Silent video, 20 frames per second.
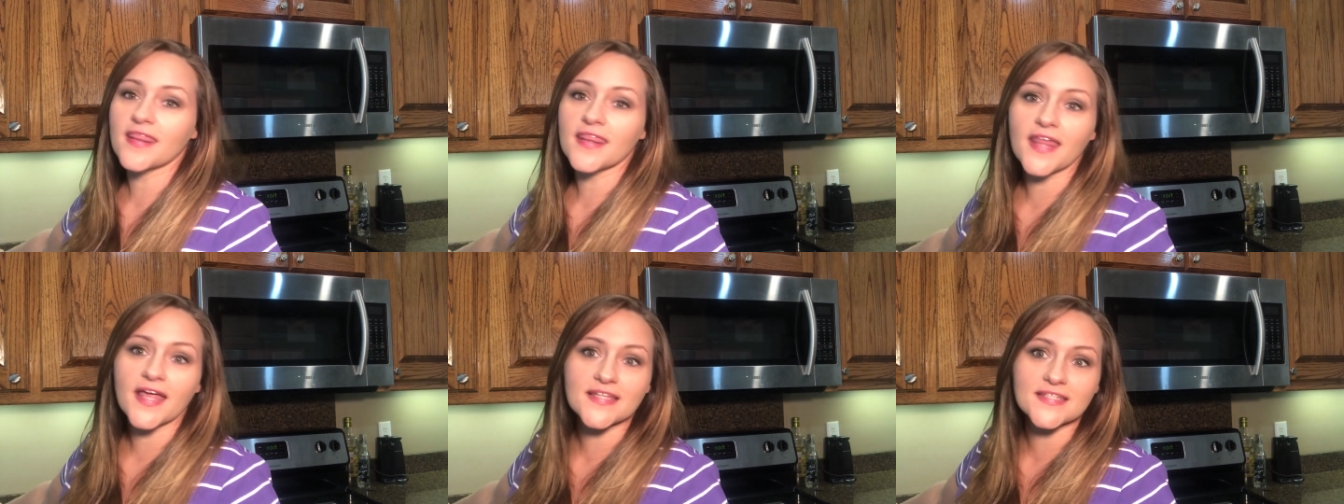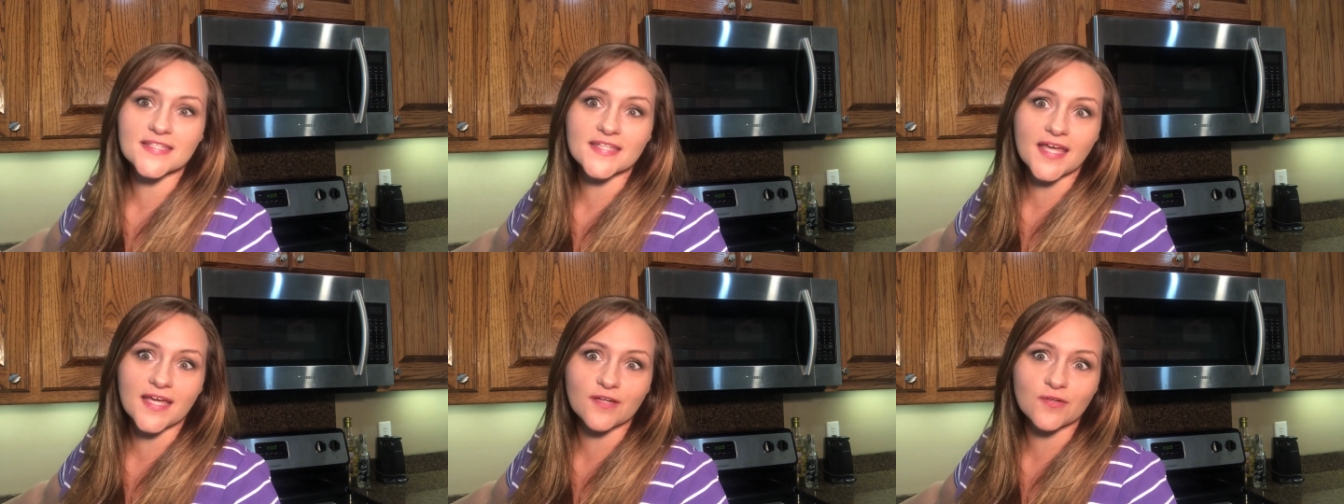
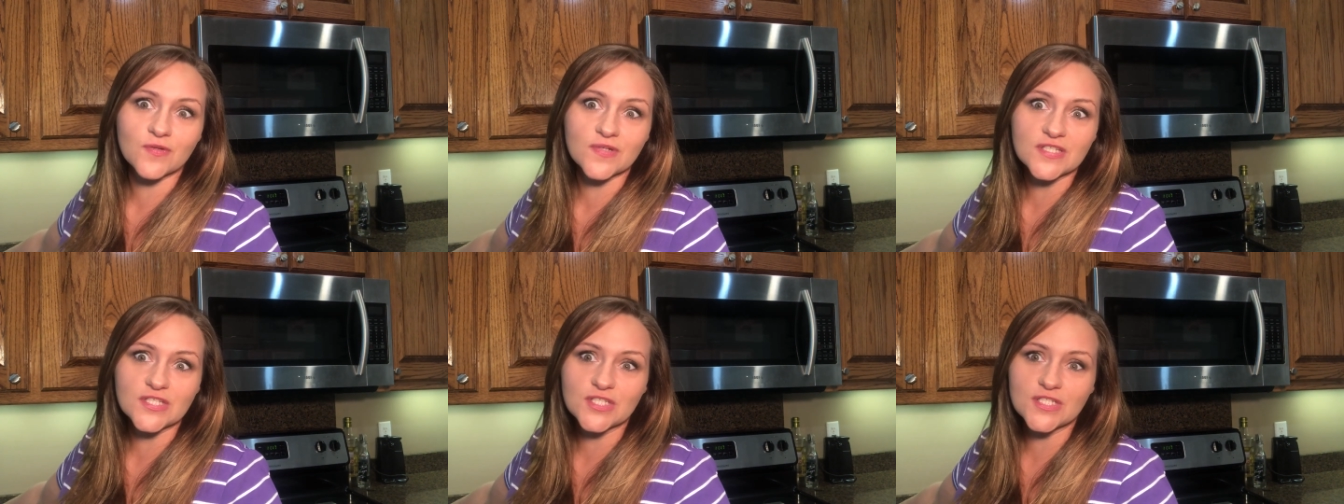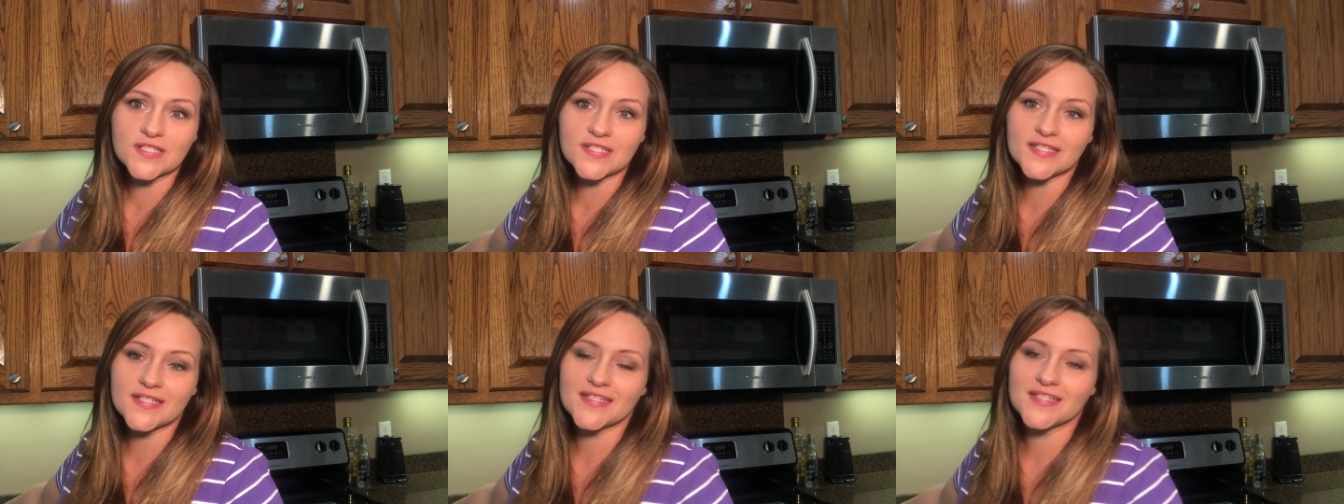that's that
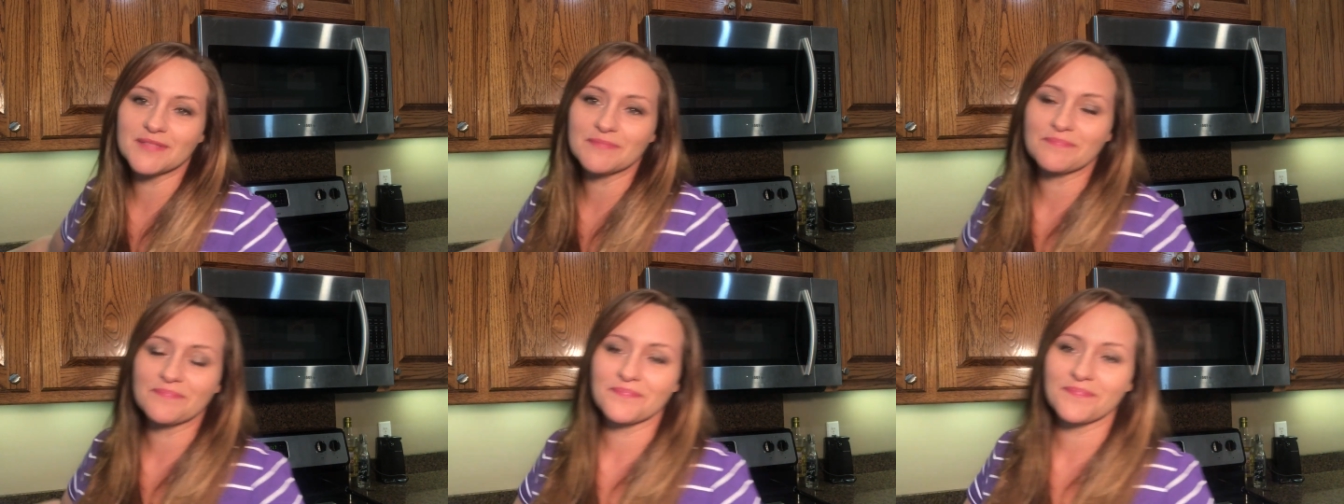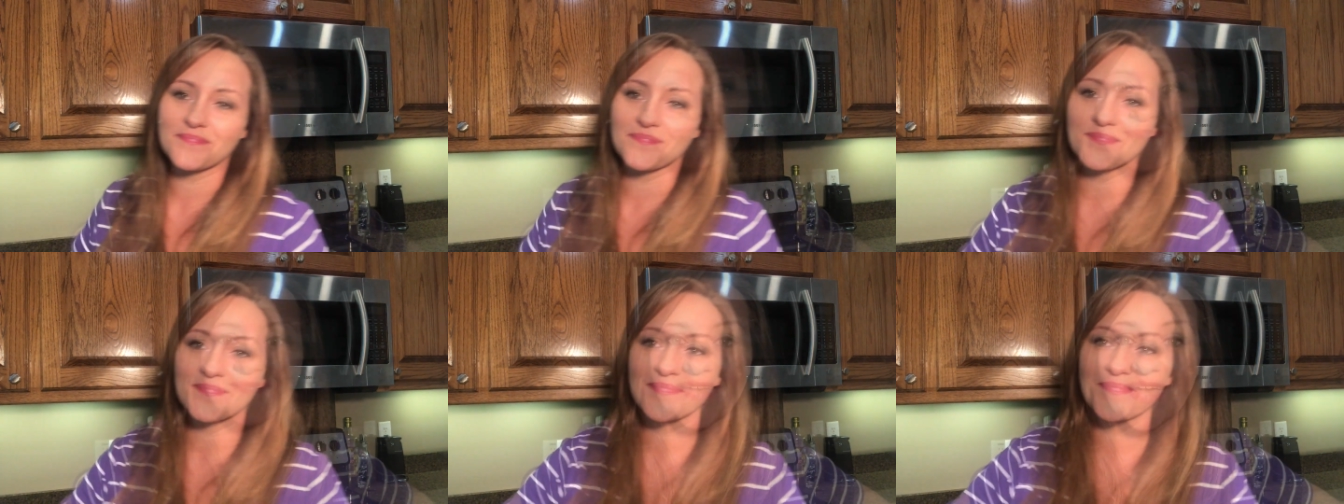question.
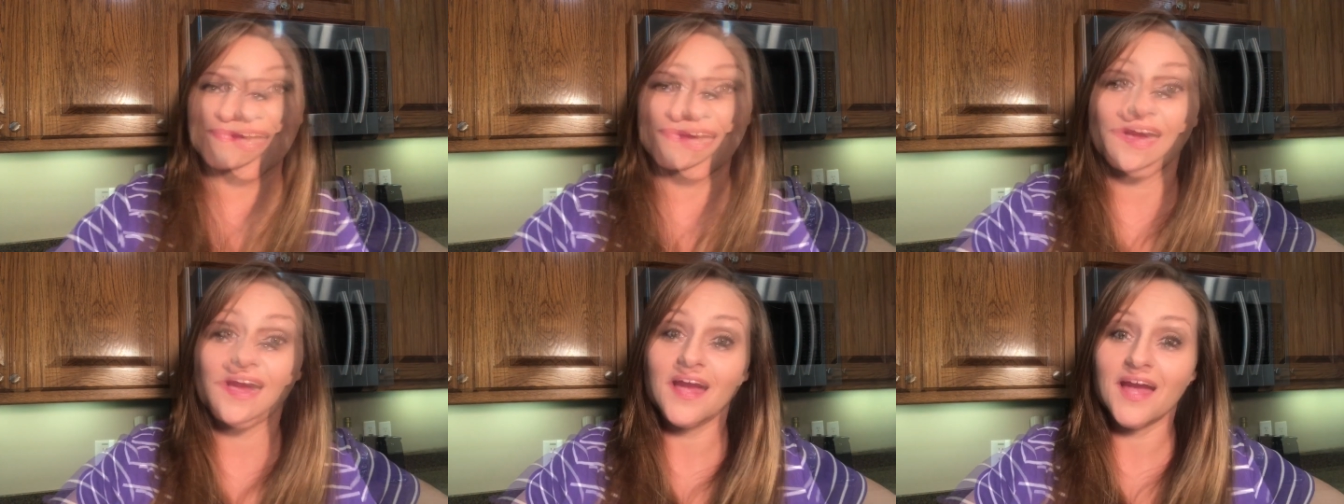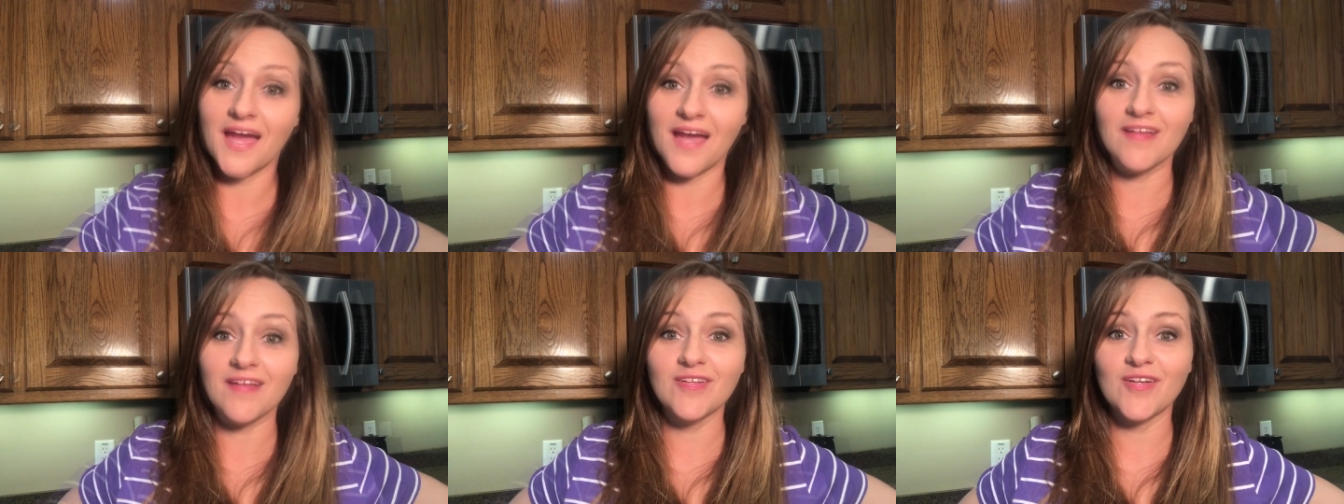
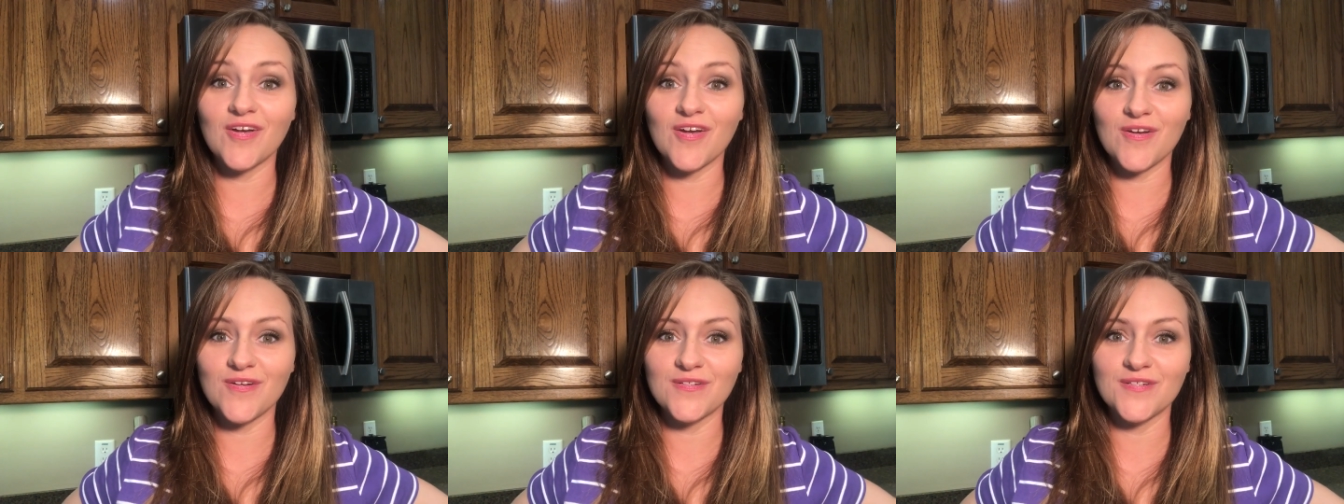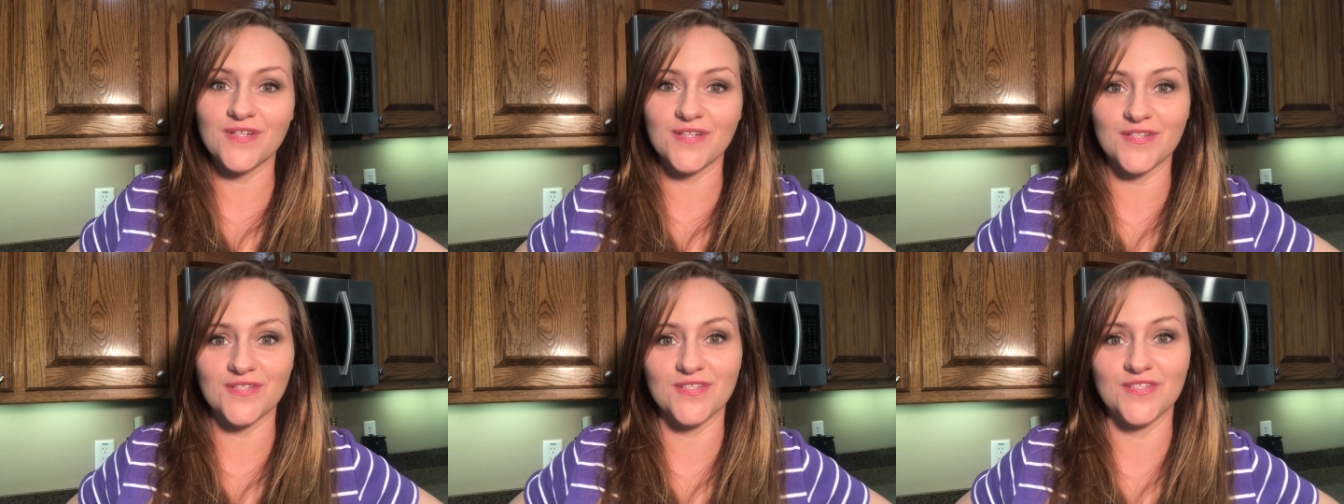How
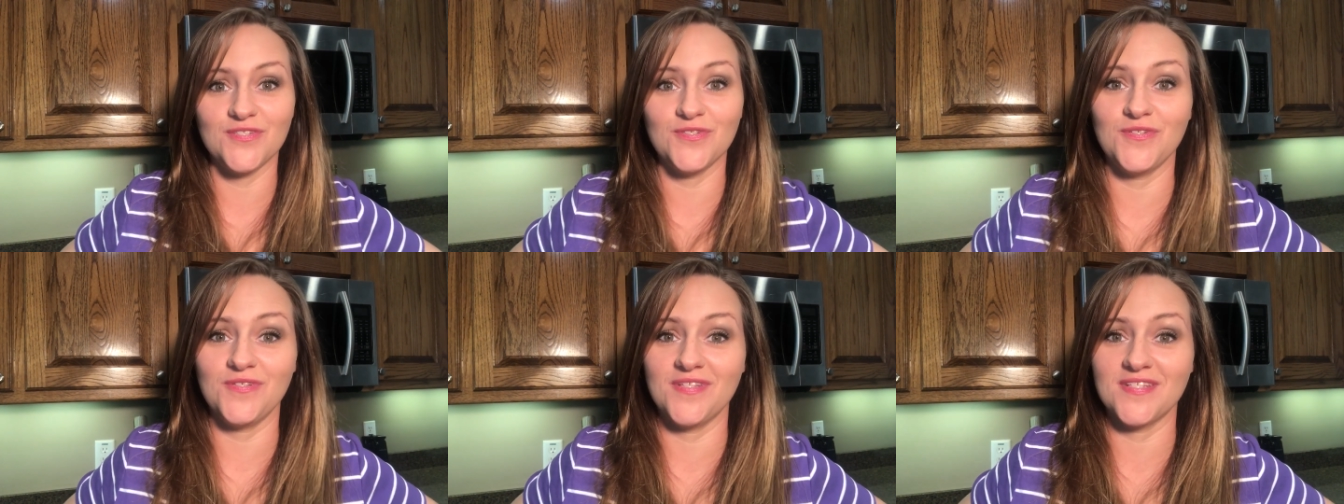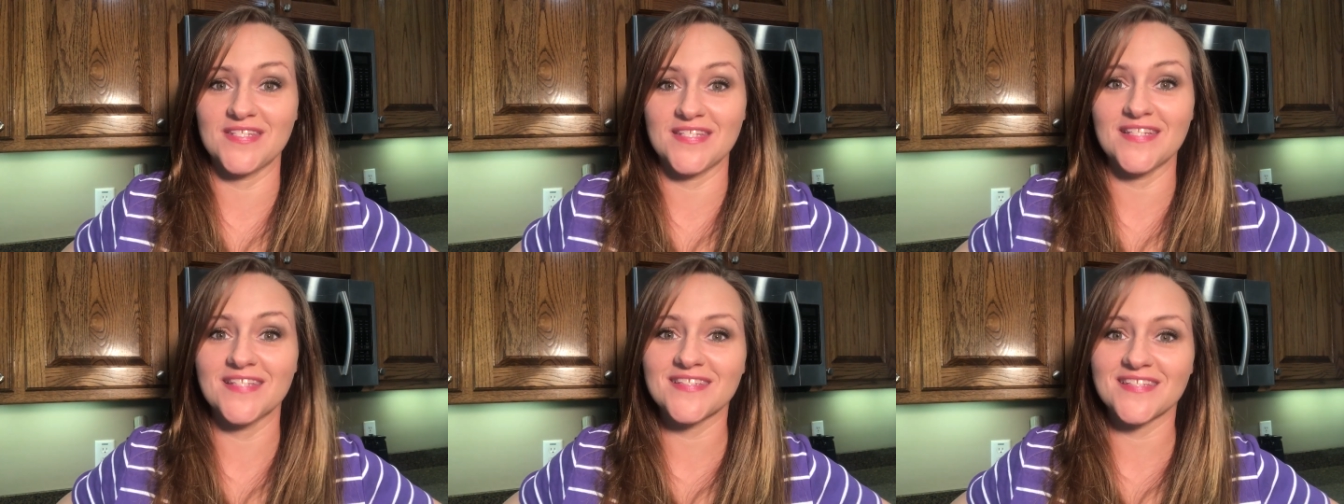long do the
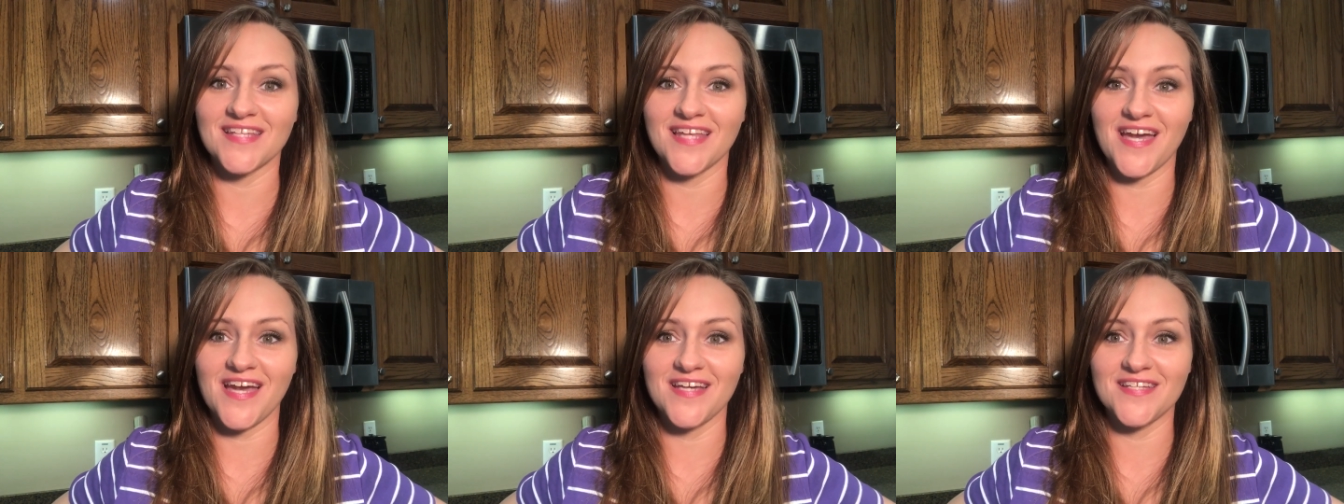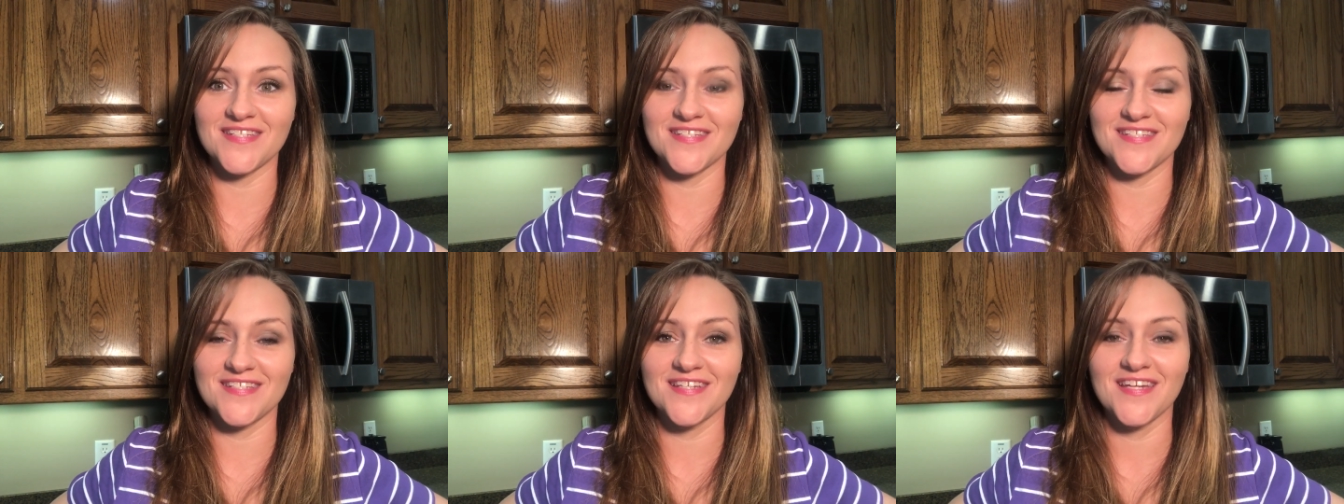scents
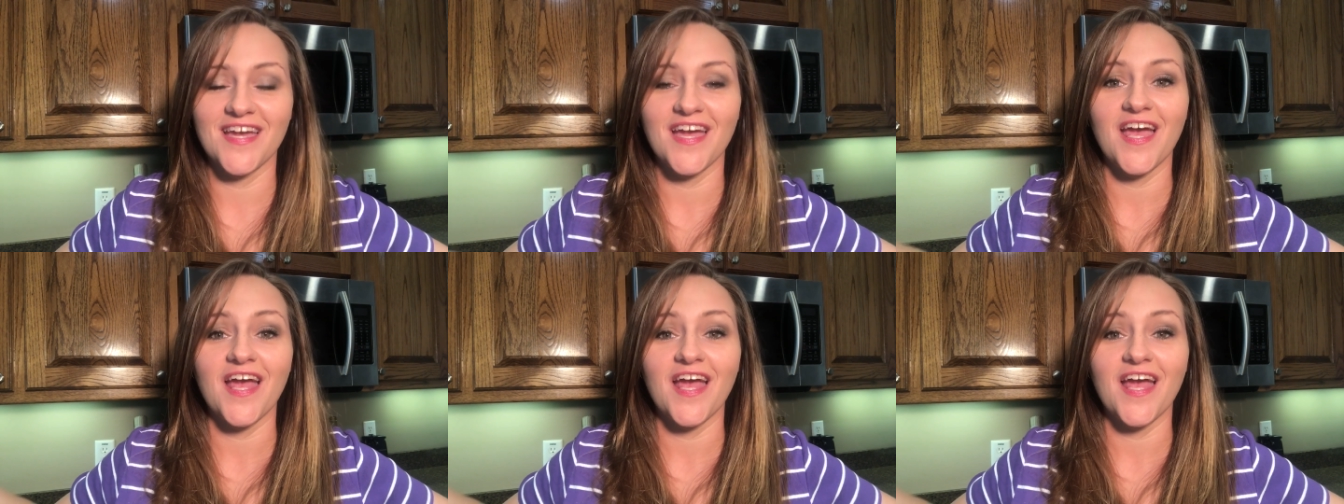last?